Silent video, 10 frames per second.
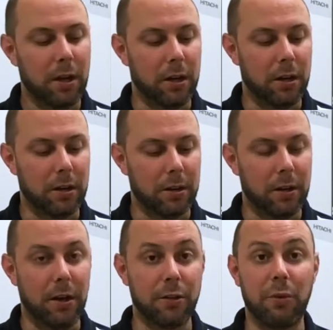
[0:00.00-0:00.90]

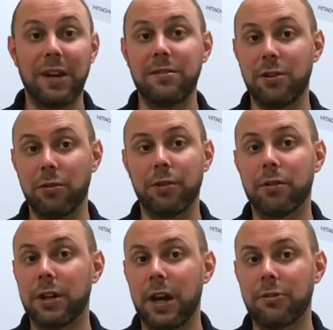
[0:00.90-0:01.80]
Otherwise, the only
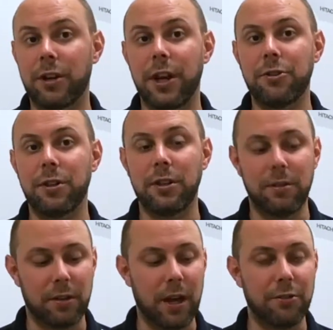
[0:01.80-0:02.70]
real
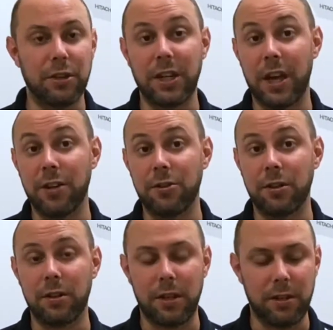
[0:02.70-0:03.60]

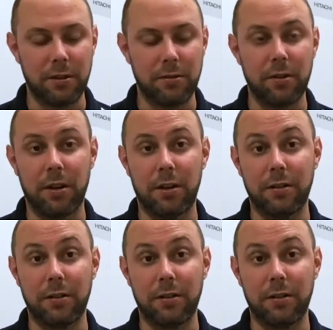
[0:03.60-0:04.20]
contraindication is